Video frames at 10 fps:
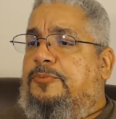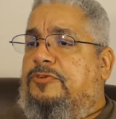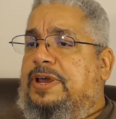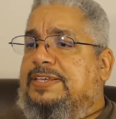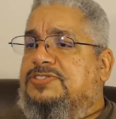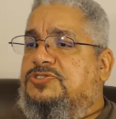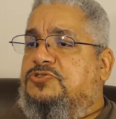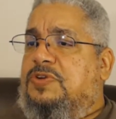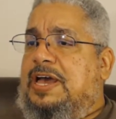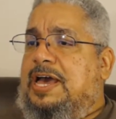Price
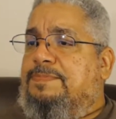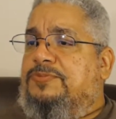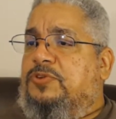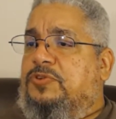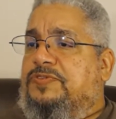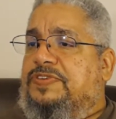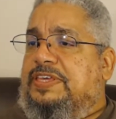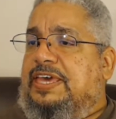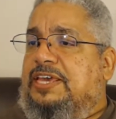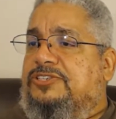drop
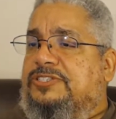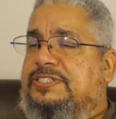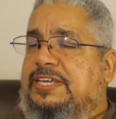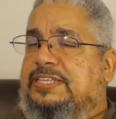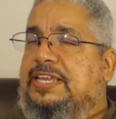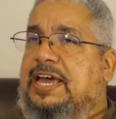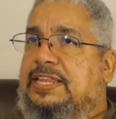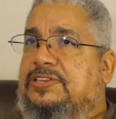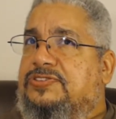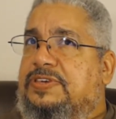notification
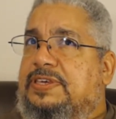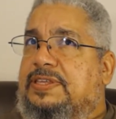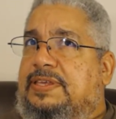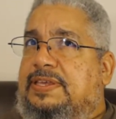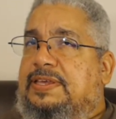technology.